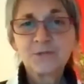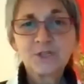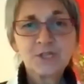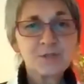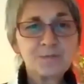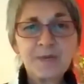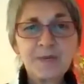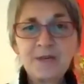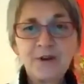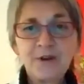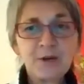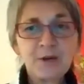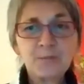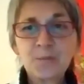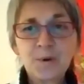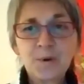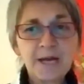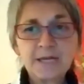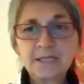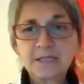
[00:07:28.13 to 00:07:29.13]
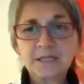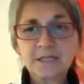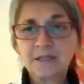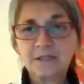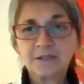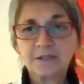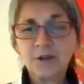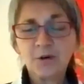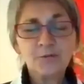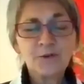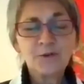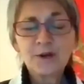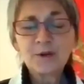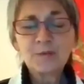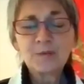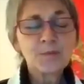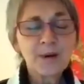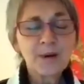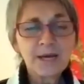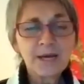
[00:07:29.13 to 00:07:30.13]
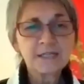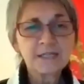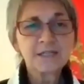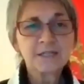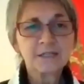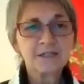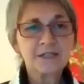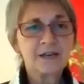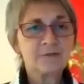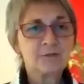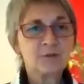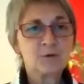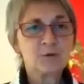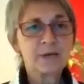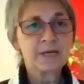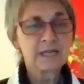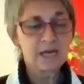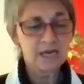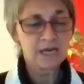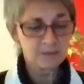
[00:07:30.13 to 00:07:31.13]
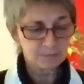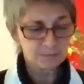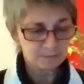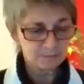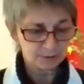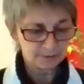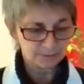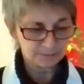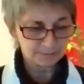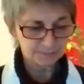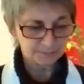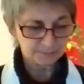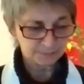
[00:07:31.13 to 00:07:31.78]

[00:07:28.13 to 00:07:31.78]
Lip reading: Just be very practical. On a very practical level, we're capable.